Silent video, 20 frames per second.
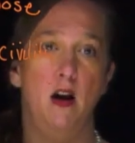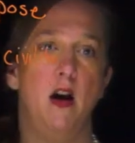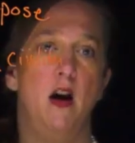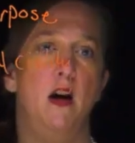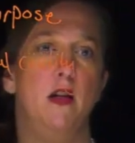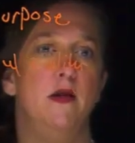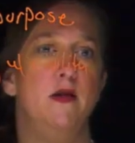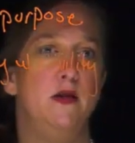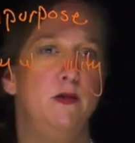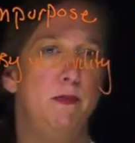
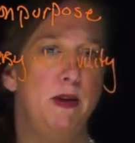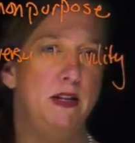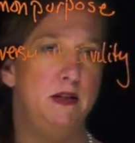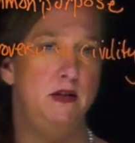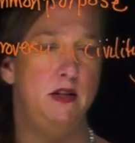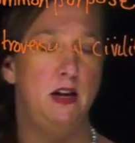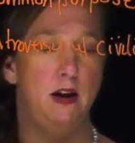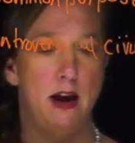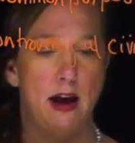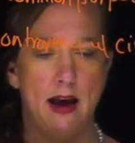Others may
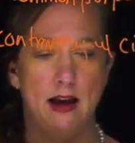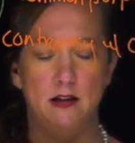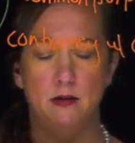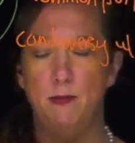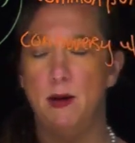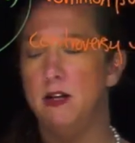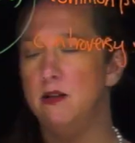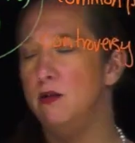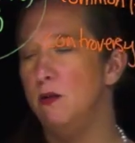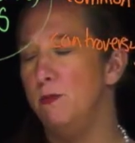see
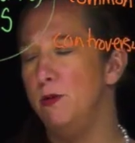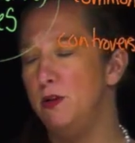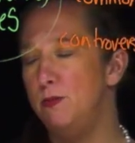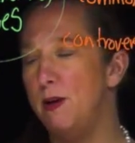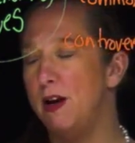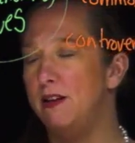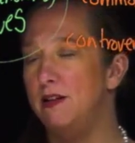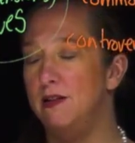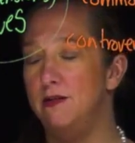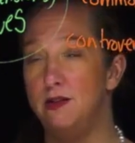aspects or
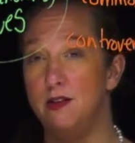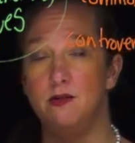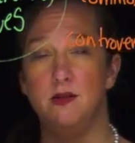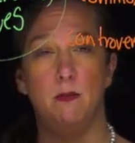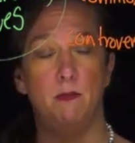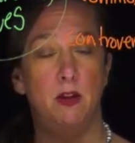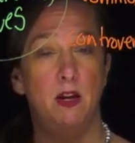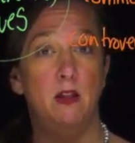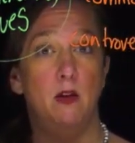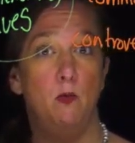perspectives of
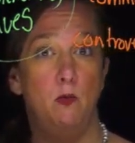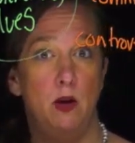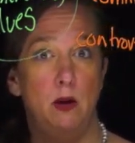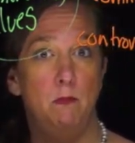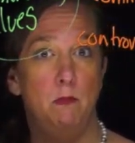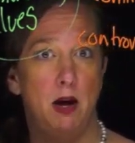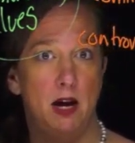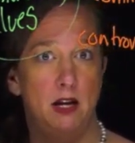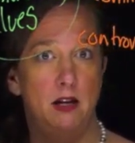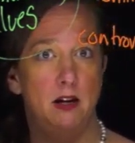something that we
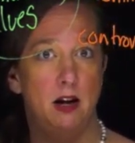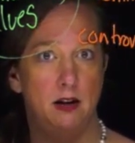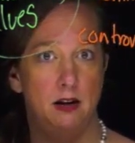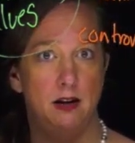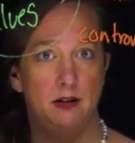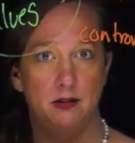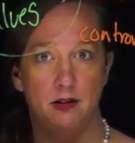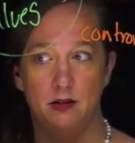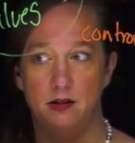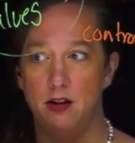might not
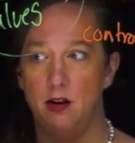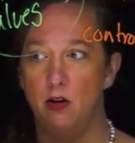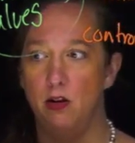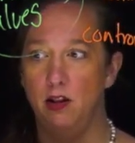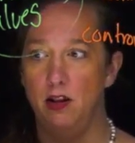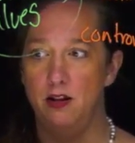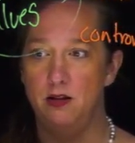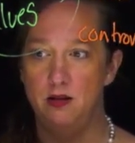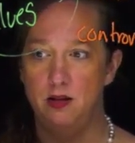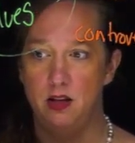
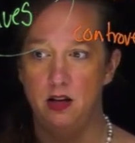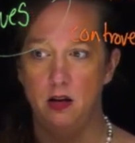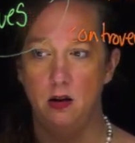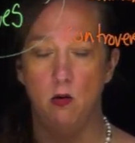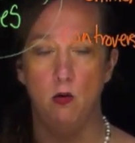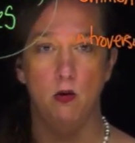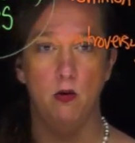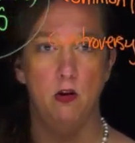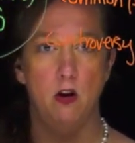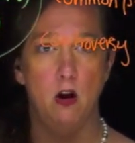necessarily see
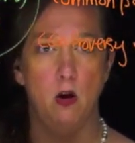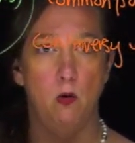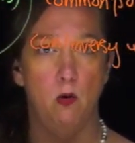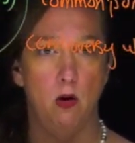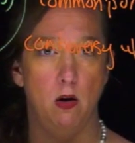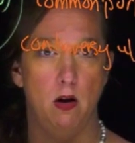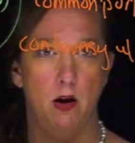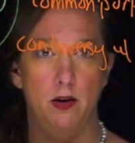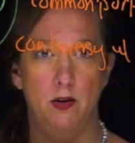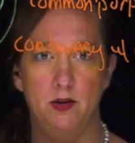or know
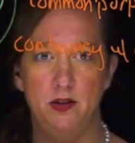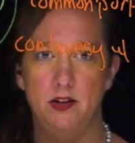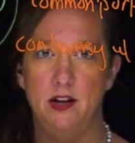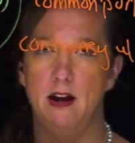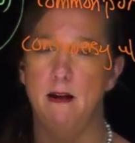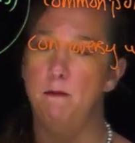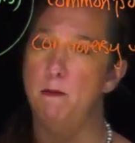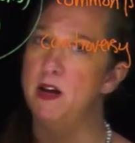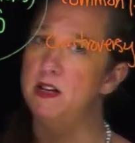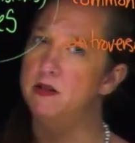or
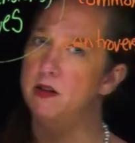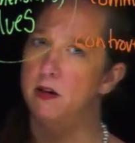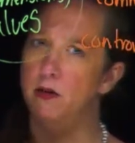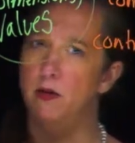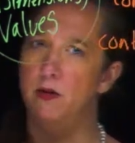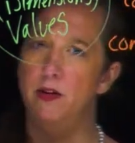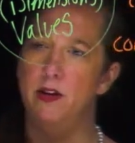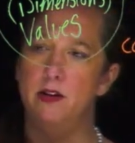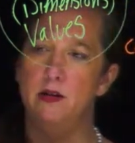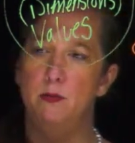understand based on our
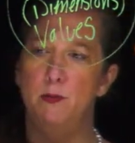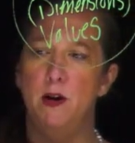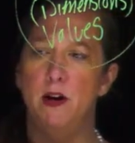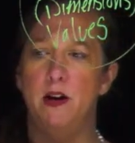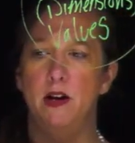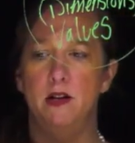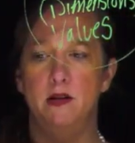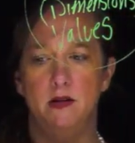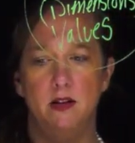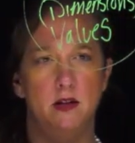own
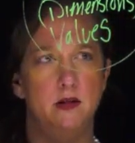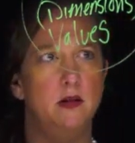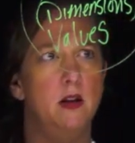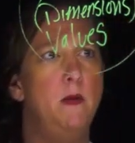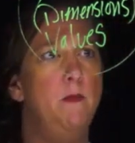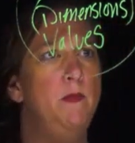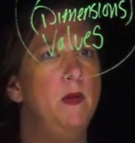experiences.